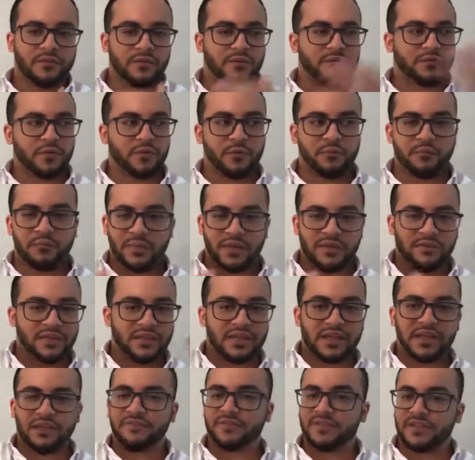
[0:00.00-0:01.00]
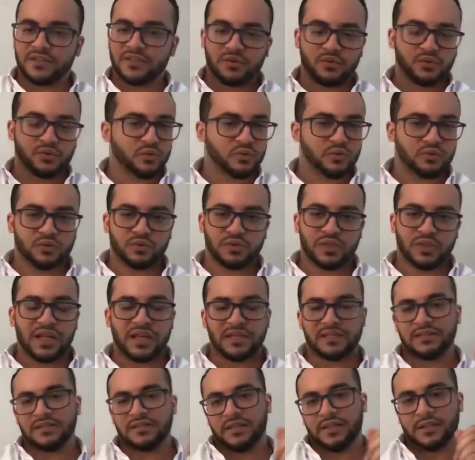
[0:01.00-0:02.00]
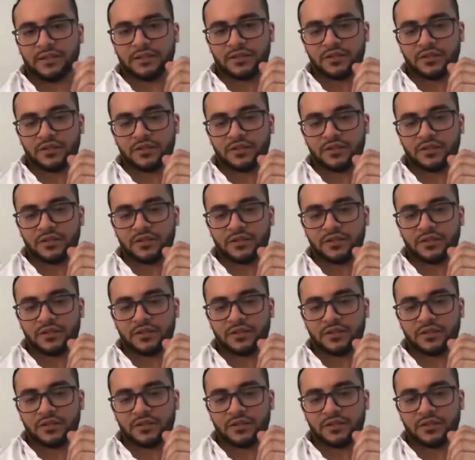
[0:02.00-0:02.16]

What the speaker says: from even gifts to the last thing.